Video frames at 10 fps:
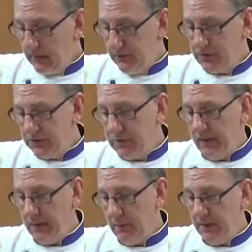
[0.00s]
This will
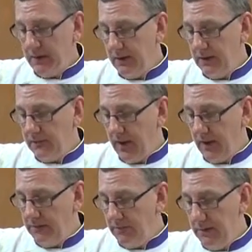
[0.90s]
take about another
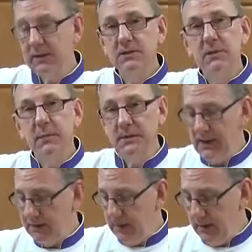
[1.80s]
5 minutes, maybe
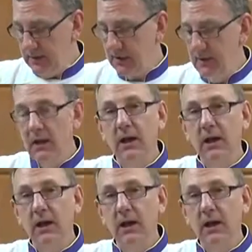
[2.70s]
10 minutes,